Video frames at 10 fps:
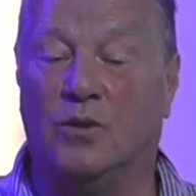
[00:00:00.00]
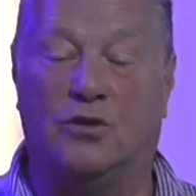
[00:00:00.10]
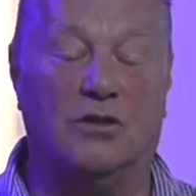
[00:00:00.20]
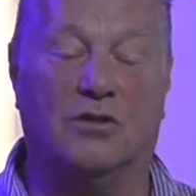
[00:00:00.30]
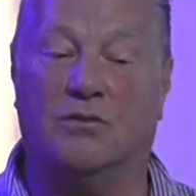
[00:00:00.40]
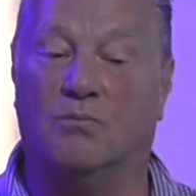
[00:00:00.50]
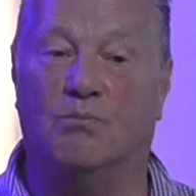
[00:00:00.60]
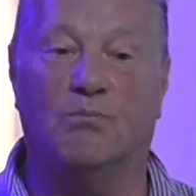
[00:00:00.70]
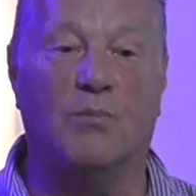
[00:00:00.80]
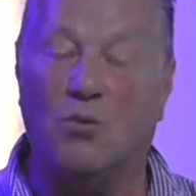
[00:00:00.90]
was just
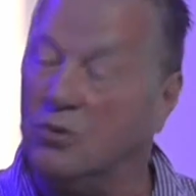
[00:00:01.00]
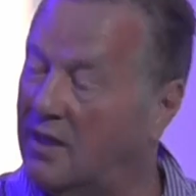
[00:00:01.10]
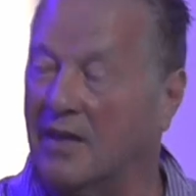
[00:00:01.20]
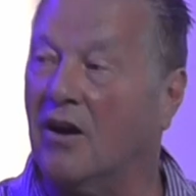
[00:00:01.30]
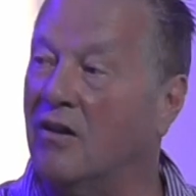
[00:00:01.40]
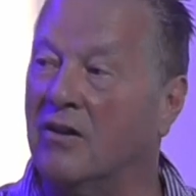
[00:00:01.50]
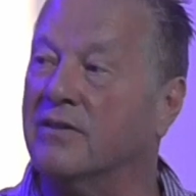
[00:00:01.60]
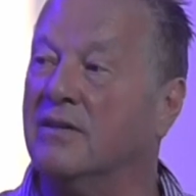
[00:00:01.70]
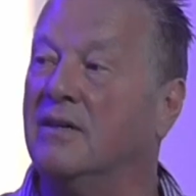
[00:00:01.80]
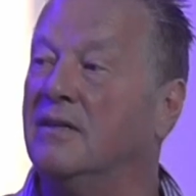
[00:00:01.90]

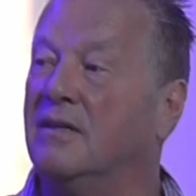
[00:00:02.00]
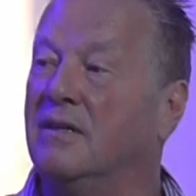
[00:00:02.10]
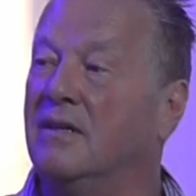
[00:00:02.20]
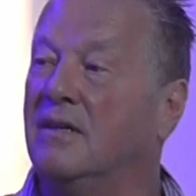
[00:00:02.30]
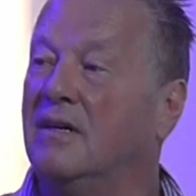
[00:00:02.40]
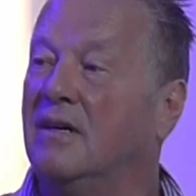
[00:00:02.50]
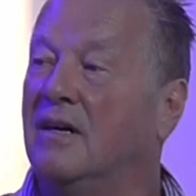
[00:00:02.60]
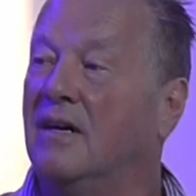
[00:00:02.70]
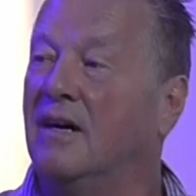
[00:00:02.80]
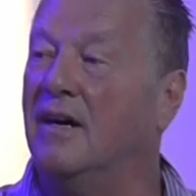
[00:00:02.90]
multicoloured.
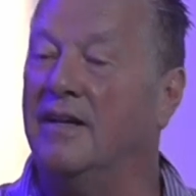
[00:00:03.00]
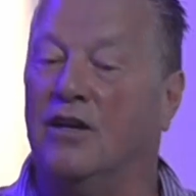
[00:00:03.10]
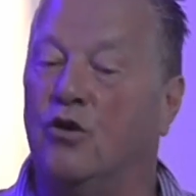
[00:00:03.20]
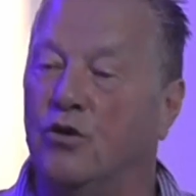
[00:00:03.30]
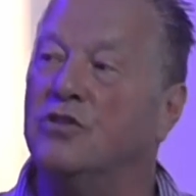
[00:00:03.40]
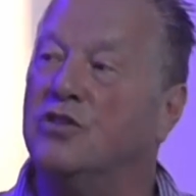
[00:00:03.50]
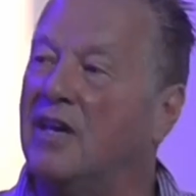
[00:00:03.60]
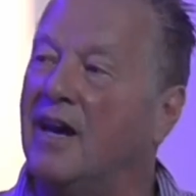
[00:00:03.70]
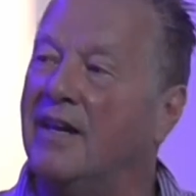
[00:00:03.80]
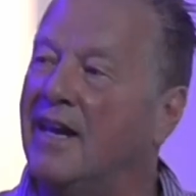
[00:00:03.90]
And he couldn't
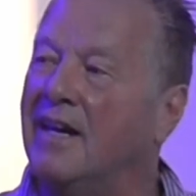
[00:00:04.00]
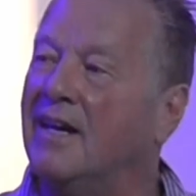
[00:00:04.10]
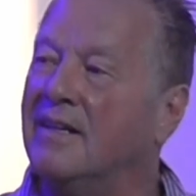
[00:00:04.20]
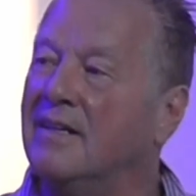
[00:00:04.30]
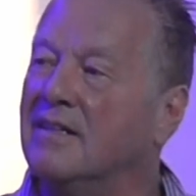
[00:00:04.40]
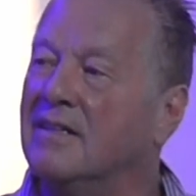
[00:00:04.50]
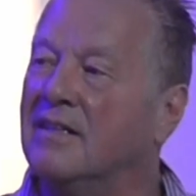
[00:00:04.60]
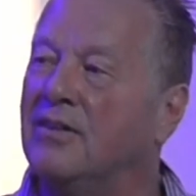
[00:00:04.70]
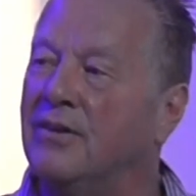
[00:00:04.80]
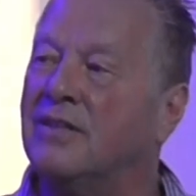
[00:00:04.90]
sit in anything
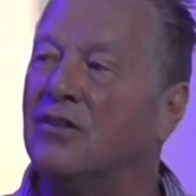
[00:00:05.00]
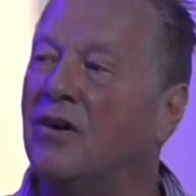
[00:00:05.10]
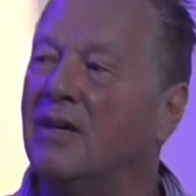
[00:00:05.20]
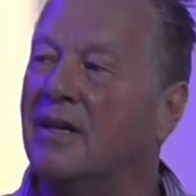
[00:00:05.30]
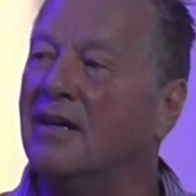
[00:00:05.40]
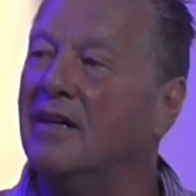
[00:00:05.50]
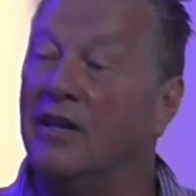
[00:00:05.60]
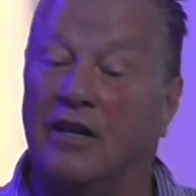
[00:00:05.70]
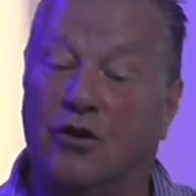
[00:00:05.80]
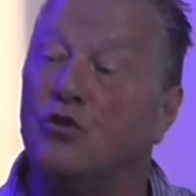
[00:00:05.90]
to do the toilet.
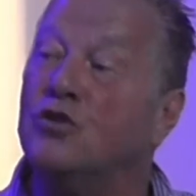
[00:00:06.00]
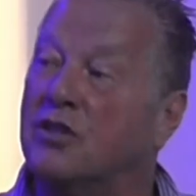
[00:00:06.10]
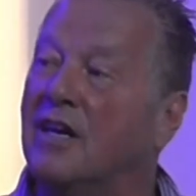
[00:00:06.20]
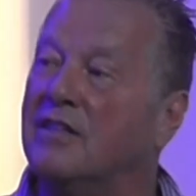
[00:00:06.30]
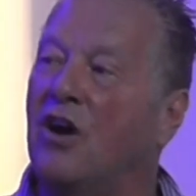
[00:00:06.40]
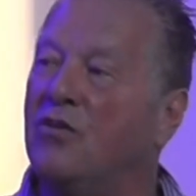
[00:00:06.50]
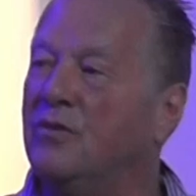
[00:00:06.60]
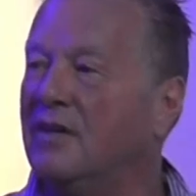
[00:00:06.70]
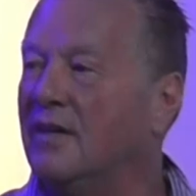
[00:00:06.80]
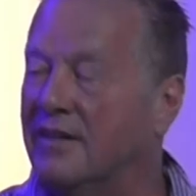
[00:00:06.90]
He couldn't sit
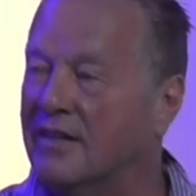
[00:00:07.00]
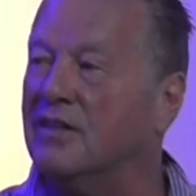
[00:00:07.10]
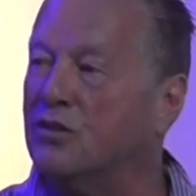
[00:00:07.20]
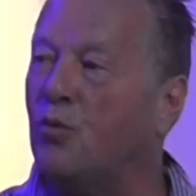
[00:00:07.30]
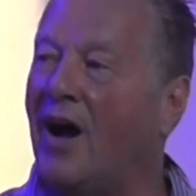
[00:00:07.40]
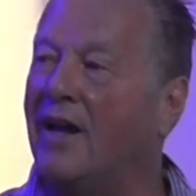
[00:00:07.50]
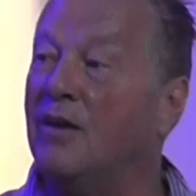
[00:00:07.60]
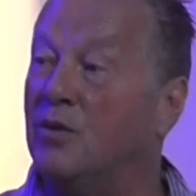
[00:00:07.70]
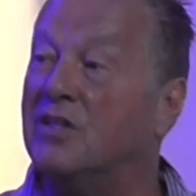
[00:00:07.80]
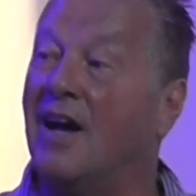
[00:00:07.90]
down. This is
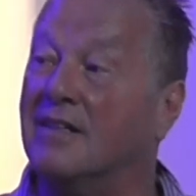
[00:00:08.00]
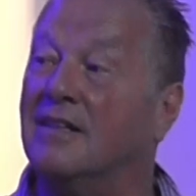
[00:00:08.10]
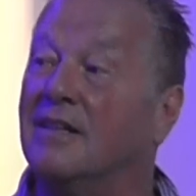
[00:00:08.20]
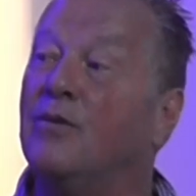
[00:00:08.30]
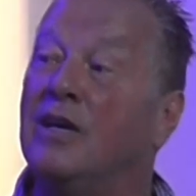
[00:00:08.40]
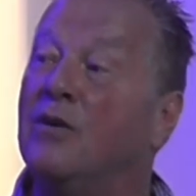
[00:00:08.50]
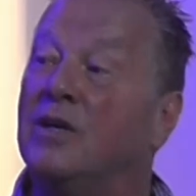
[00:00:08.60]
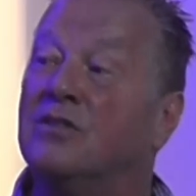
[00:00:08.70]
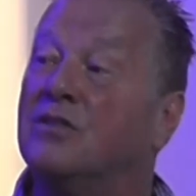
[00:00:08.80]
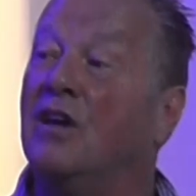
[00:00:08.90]
why he was acting the way he
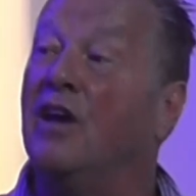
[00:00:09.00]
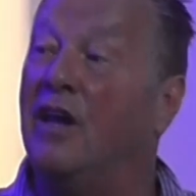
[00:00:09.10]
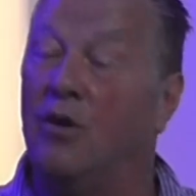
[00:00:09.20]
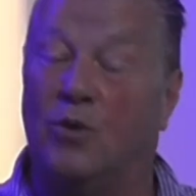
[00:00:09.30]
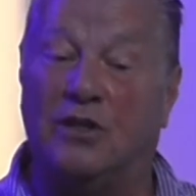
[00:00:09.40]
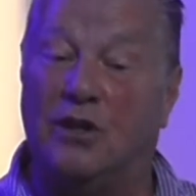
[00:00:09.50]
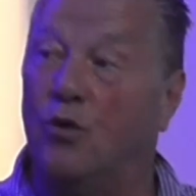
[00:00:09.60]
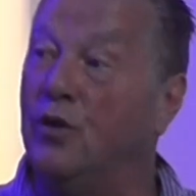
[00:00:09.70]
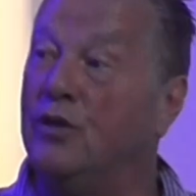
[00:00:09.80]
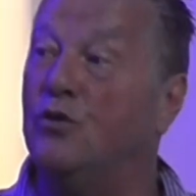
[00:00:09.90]
was. He
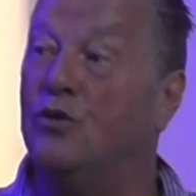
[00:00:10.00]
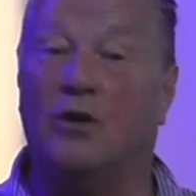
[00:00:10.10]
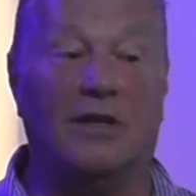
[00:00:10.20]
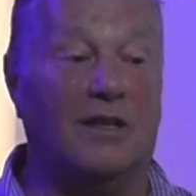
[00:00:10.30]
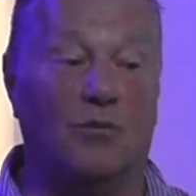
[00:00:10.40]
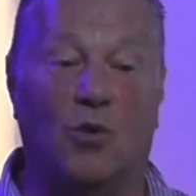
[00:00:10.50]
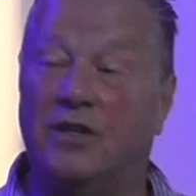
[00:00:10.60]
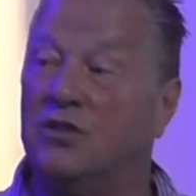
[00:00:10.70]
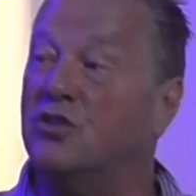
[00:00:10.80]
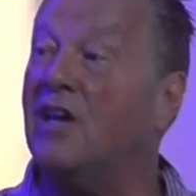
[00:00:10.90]
wasn't going to do it. He didn't
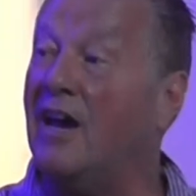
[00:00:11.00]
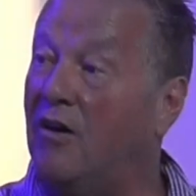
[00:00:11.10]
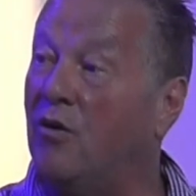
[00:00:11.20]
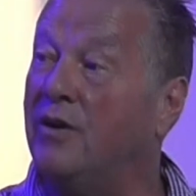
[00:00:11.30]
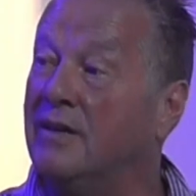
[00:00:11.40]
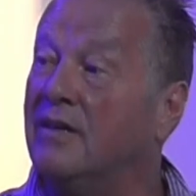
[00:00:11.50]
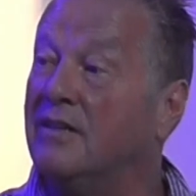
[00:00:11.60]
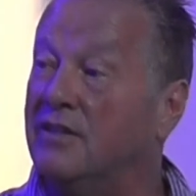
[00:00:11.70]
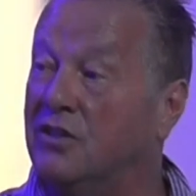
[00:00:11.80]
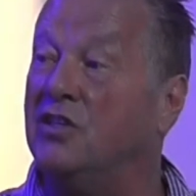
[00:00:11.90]
want to sit on
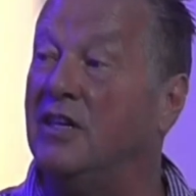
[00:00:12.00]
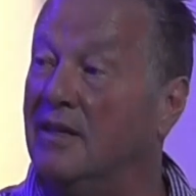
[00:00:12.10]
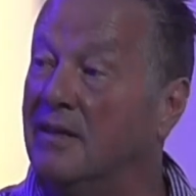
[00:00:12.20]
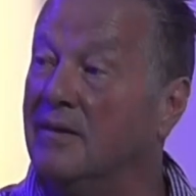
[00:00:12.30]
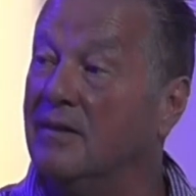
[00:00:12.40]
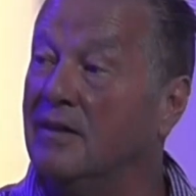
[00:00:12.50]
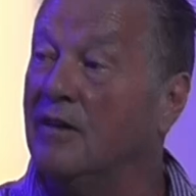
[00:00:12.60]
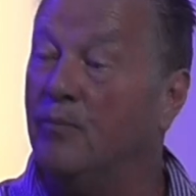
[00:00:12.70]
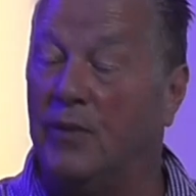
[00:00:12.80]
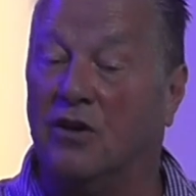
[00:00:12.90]
the seat
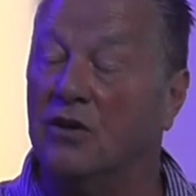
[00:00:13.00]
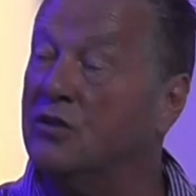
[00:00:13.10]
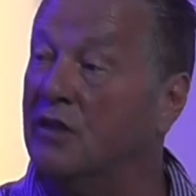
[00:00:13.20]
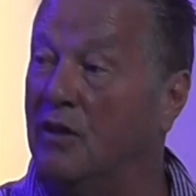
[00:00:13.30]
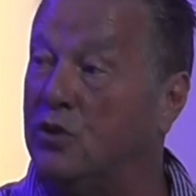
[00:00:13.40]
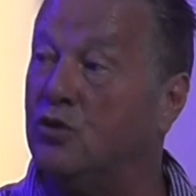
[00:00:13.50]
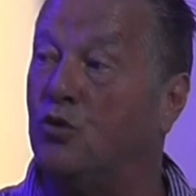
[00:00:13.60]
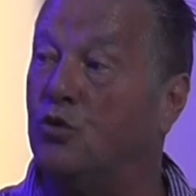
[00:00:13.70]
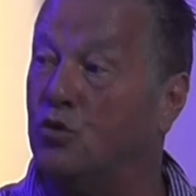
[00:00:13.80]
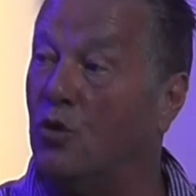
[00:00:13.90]
because he was
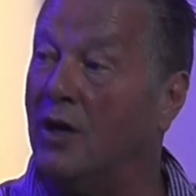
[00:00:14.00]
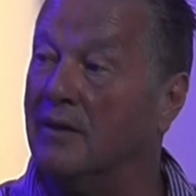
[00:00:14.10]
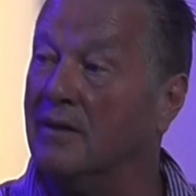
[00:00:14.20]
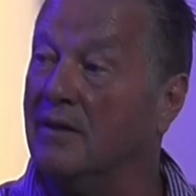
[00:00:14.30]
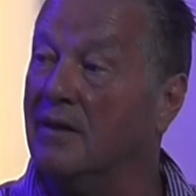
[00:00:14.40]
too sore.